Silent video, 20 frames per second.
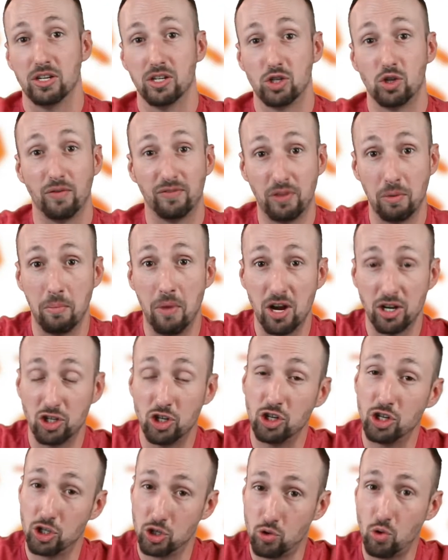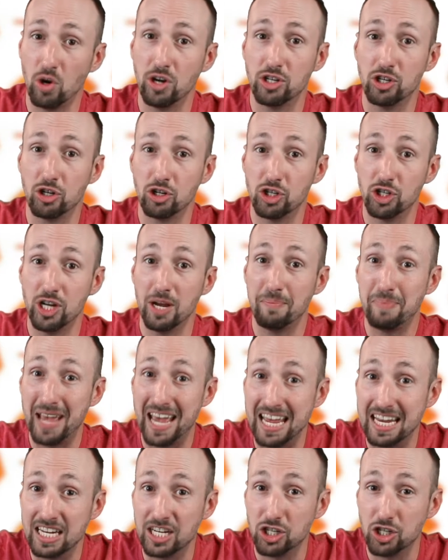So if the monster destroys your ship
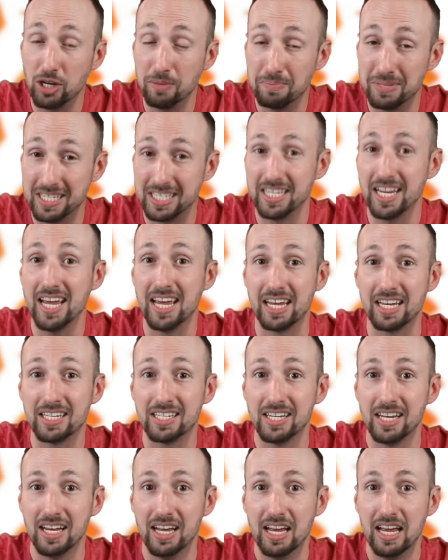and the ship sinks,